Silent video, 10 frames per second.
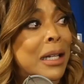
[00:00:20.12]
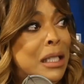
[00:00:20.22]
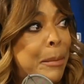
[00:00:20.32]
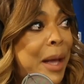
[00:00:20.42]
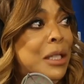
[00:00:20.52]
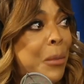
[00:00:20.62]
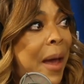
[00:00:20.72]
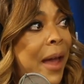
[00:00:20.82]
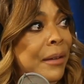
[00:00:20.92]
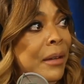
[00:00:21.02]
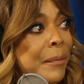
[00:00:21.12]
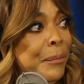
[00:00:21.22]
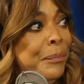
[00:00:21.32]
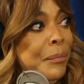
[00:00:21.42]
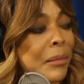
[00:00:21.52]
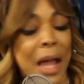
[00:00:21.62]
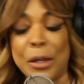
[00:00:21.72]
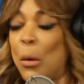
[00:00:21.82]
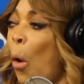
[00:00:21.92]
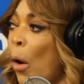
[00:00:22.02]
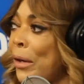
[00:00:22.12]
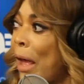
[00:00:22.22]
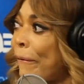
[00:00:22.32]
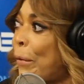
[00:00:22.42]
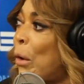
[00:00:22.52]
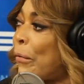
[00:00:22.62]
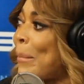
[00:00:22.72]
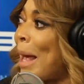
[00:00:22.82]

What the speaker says: Wendy Williams herself. As we all know already,